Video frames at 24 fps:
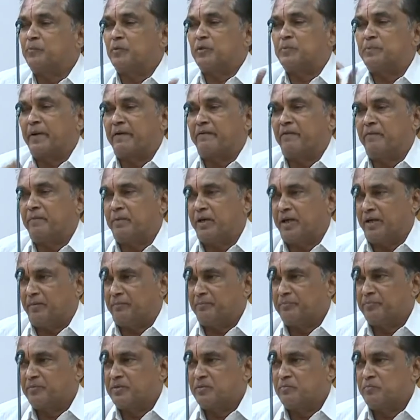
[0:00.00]
Pushpaka Ivan.
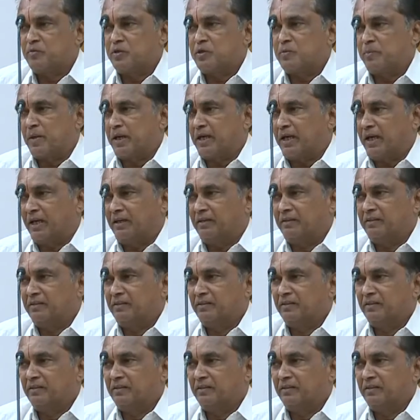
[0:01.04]
Pushpaka.